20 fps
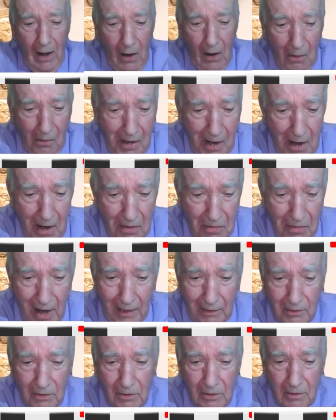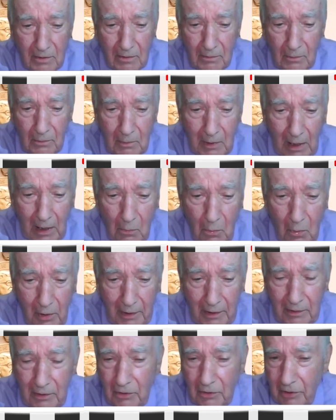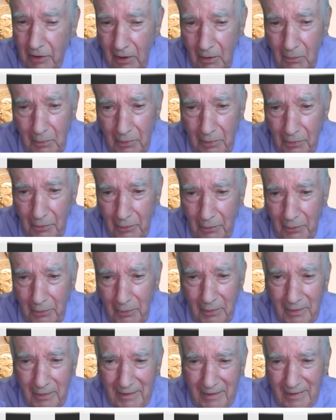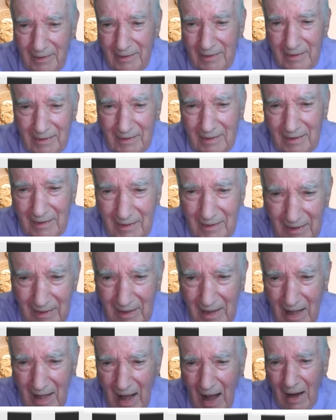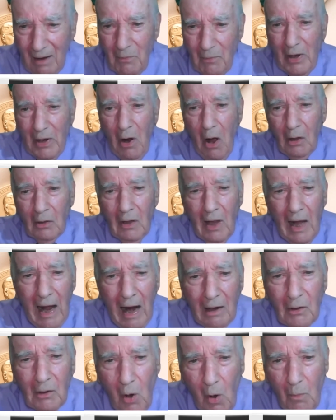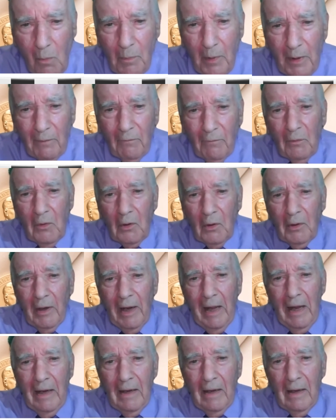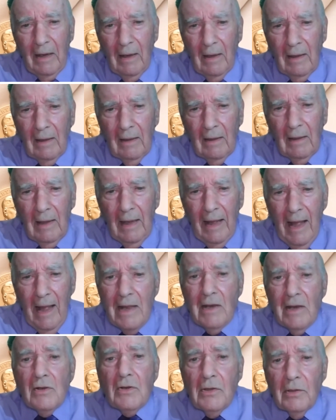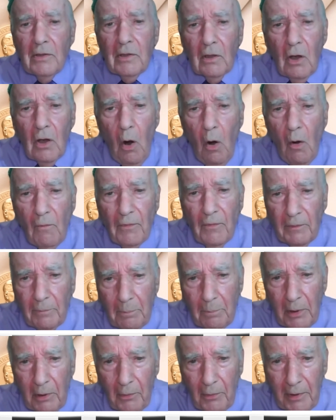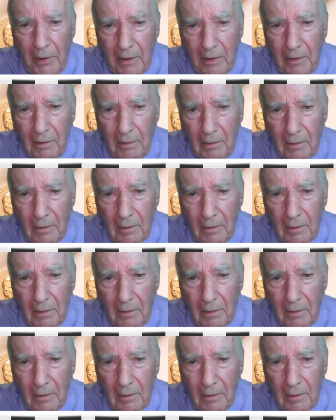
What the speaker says: Okay, that's what I wanted to share with you. We all are hoping for an end to the COVID period.